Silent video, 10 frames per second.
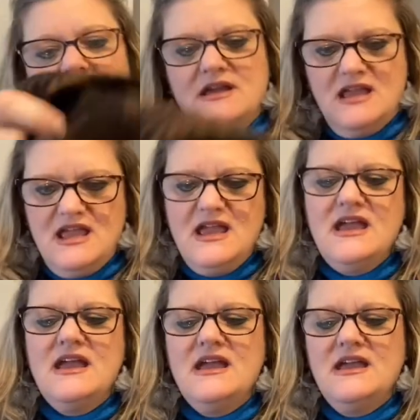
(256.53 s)

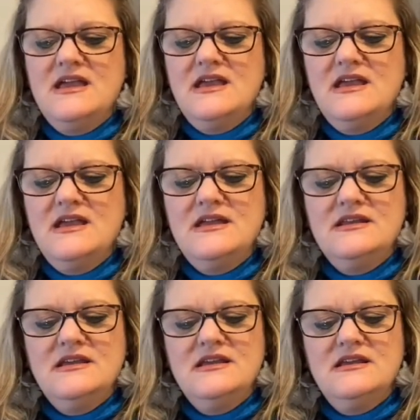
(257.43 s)

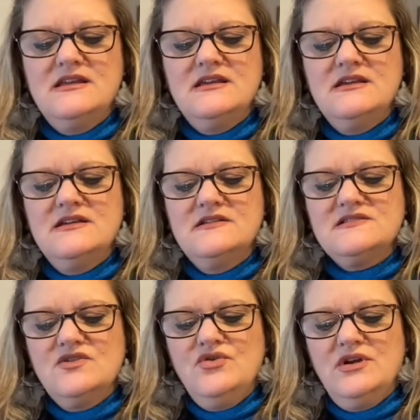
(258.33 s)
And it is
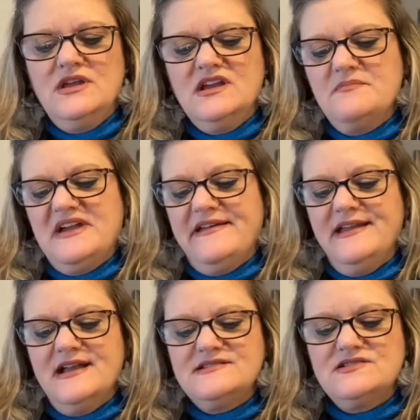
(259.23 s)
acrylic and
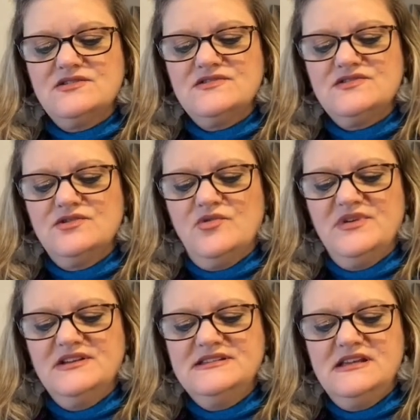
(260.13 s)
polyester, so no
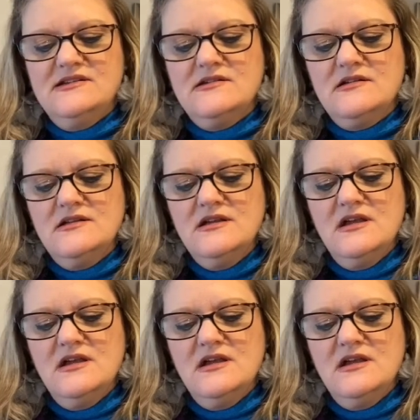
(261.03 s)
big deal.